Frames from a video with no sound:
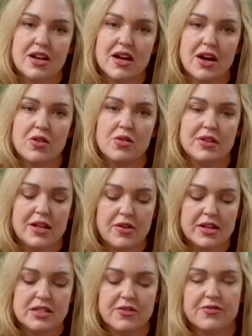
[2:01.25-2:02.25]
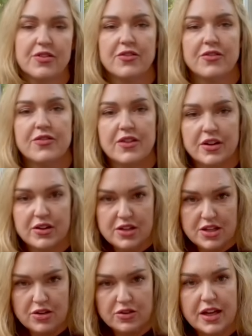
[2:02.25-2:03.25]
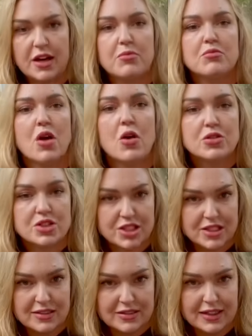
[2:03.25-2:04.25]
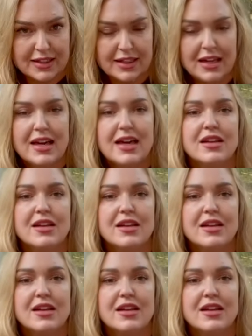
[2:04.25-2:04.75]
not only going to fulfill you, like emotionally,